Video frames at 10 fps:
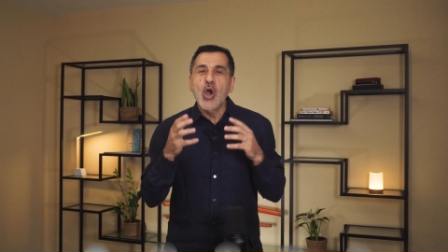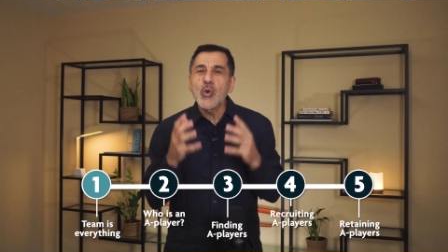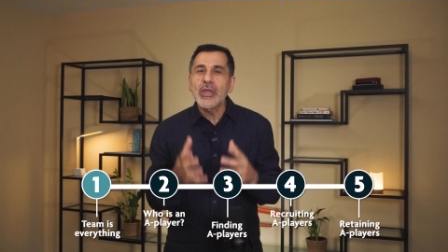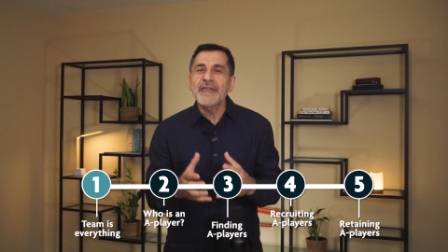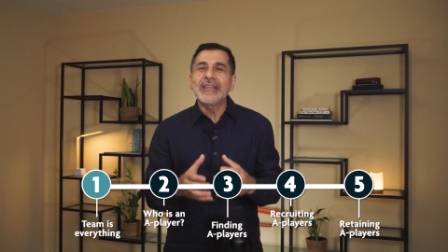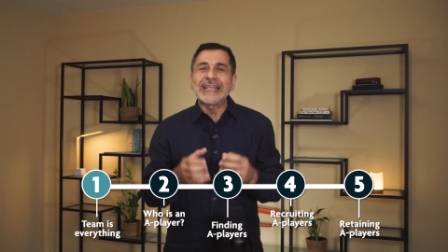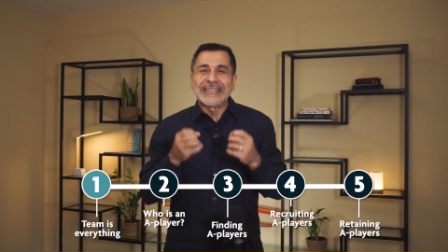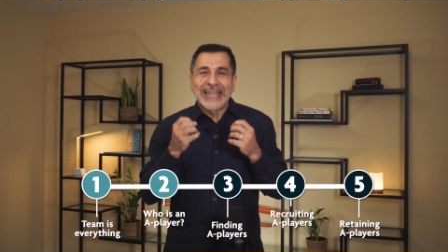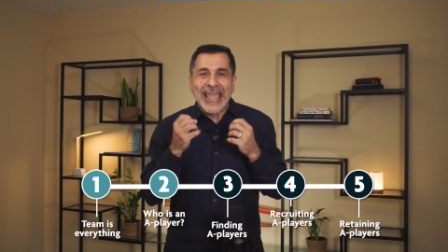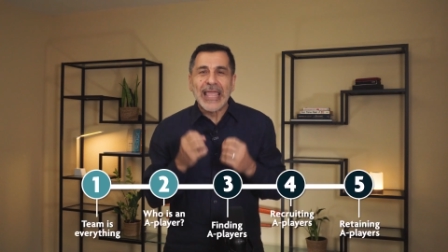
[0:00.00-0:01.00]
Who even is
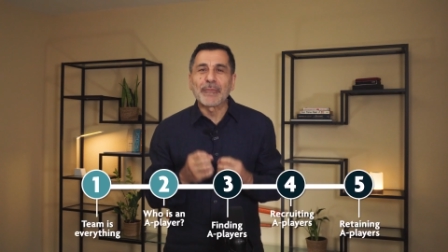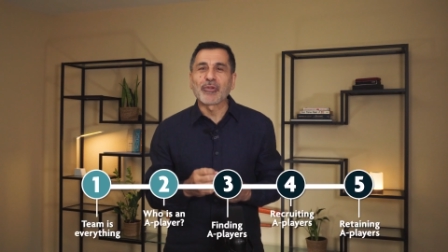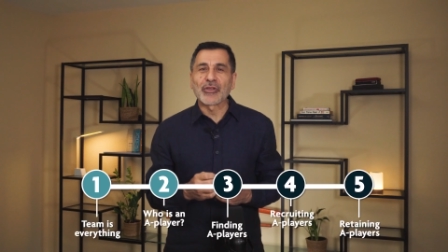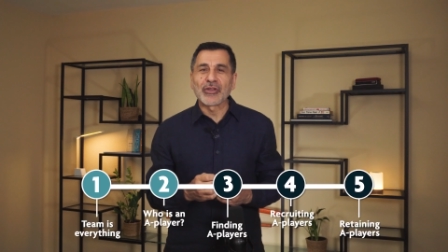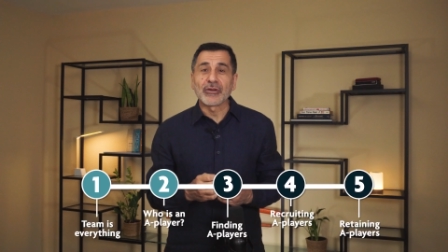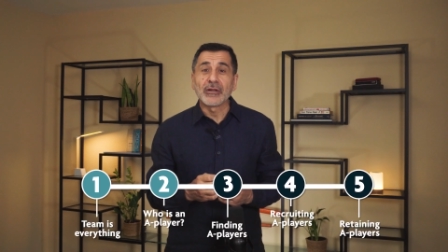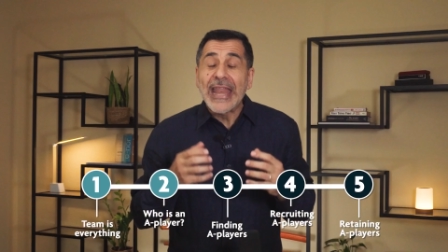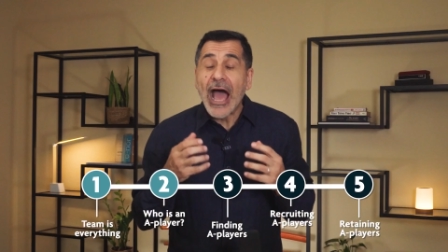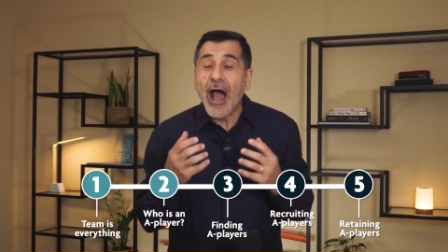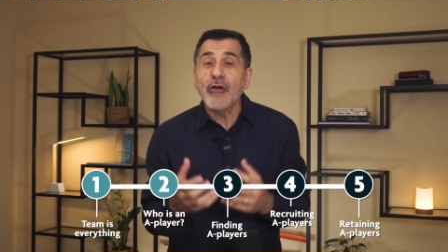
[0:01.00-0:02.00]
an A player?
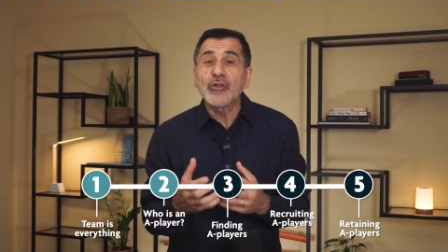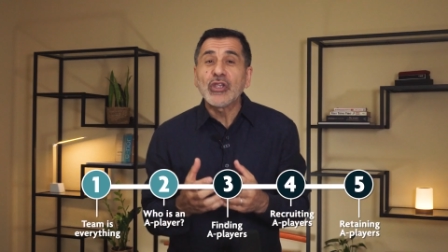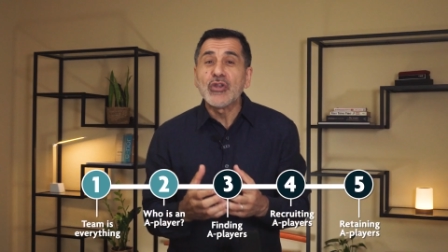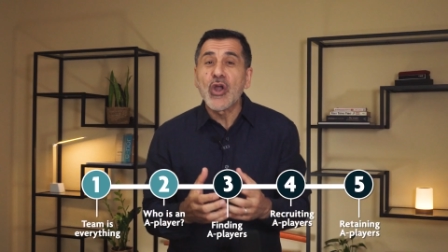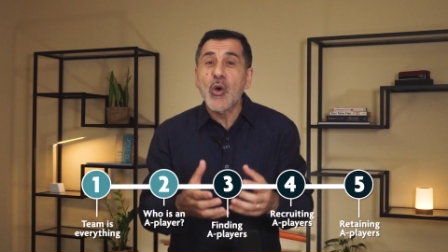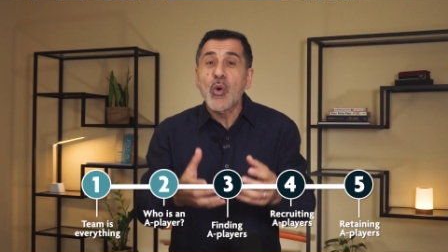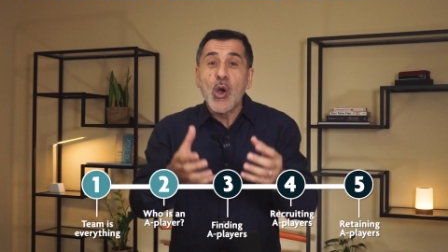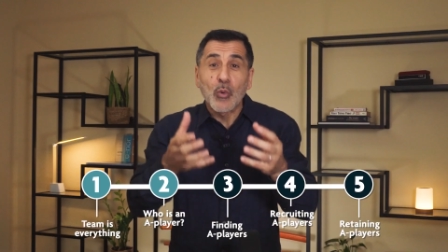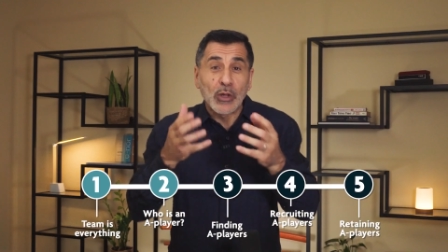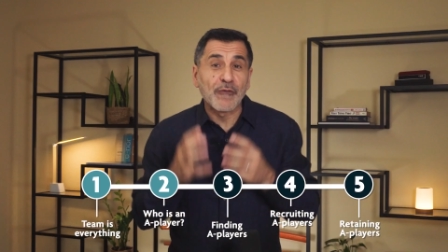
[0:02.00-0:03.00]
And how do you
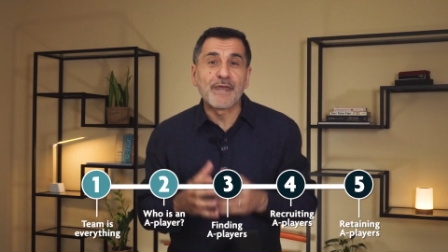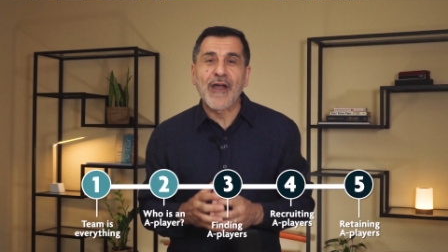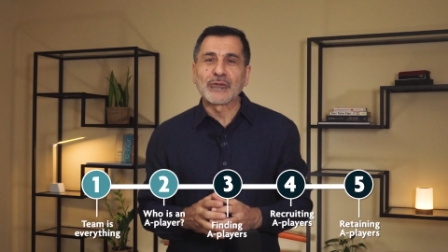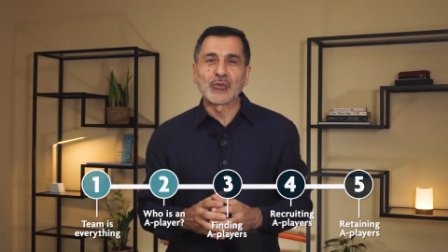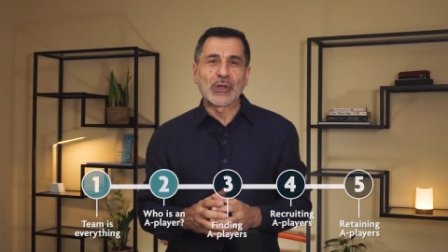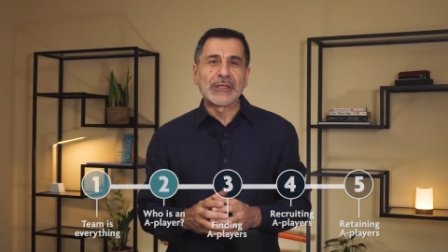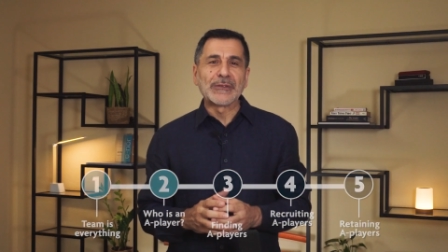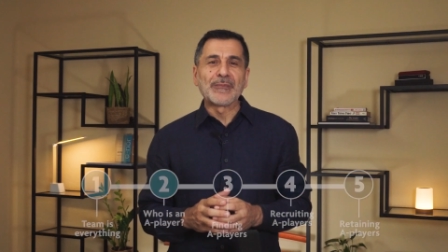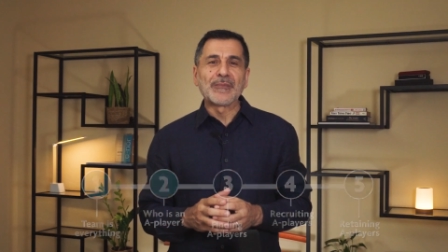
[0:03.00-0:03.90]
know when you found one?